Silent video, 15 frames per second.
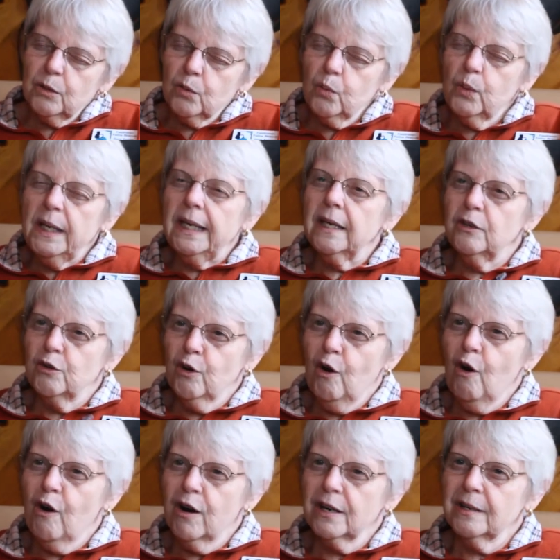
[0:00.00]
twing in your
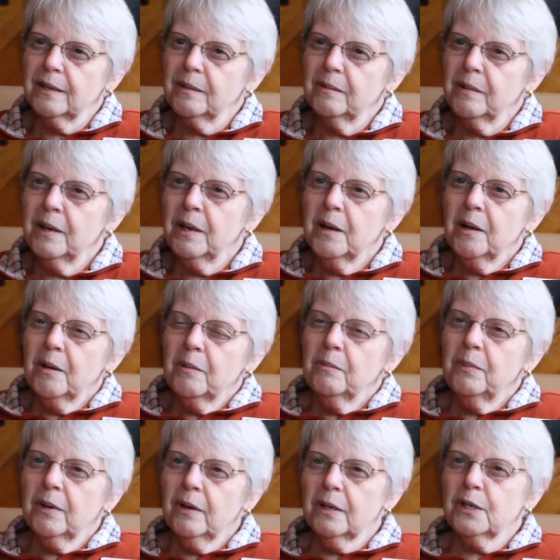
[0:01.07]
heart,
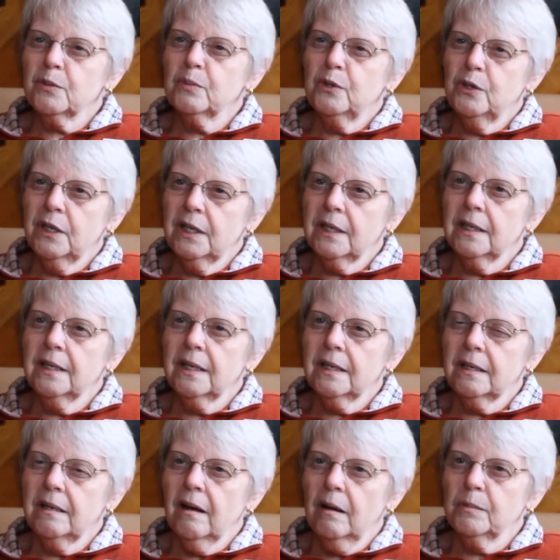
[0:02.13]
because when you get in
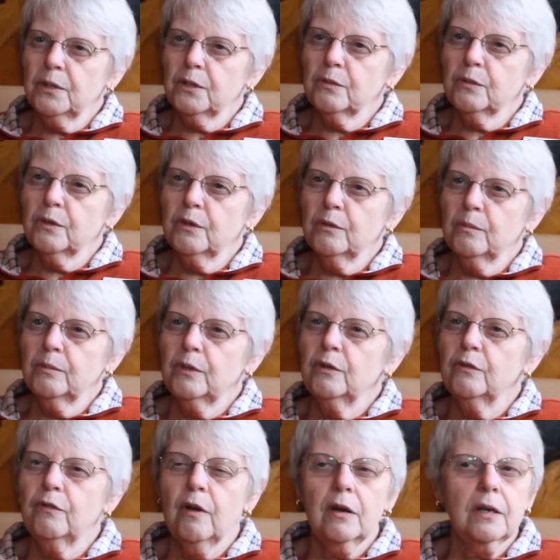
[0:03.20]
that adoption room, you
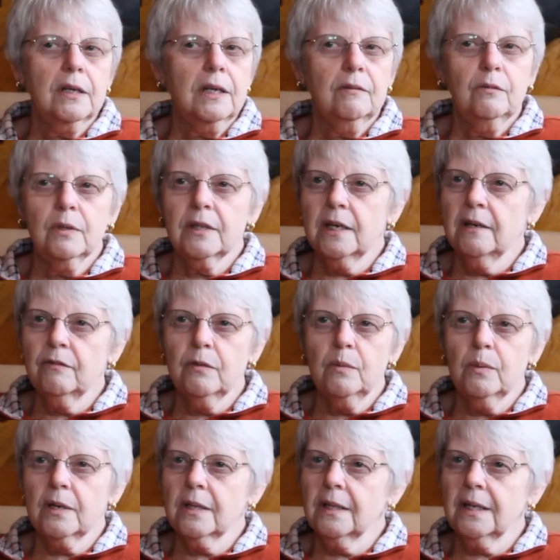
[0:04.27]
fall in love with every
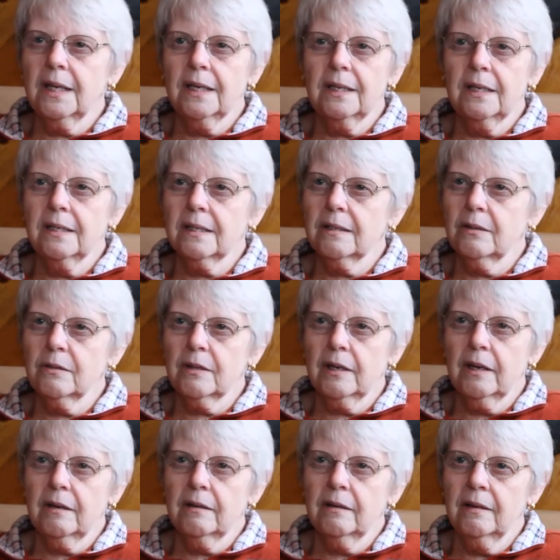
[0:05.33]
one of the kitties that are
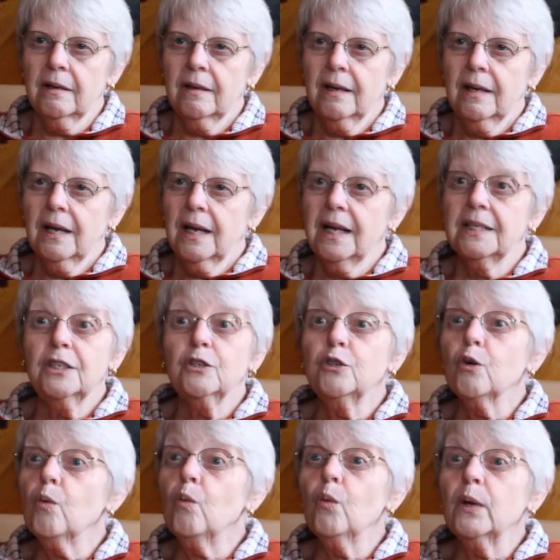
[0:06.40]
there, and you
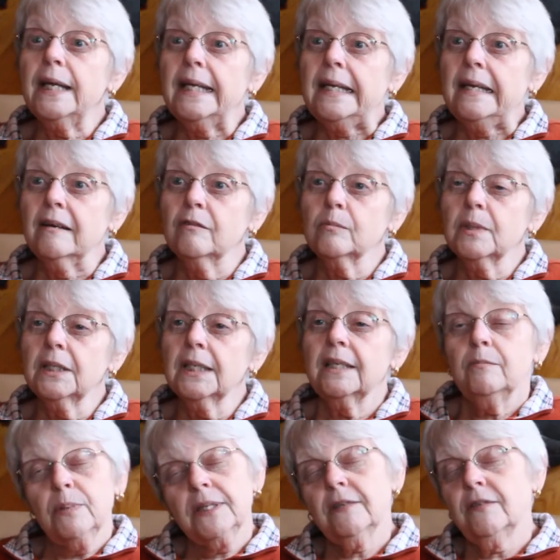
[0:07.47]
don't want any of them to
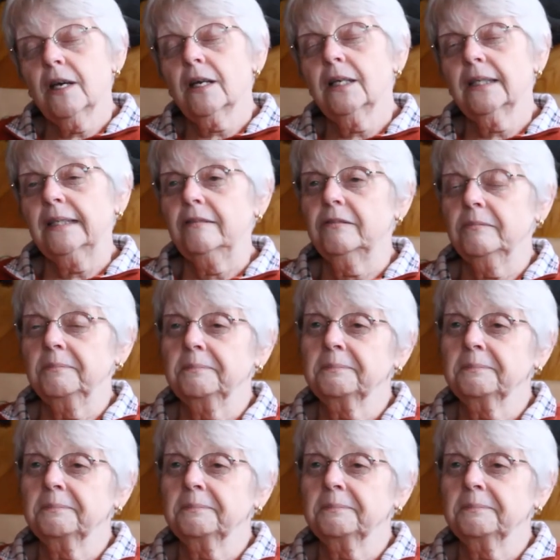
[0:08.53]
leave, but they gotta leave.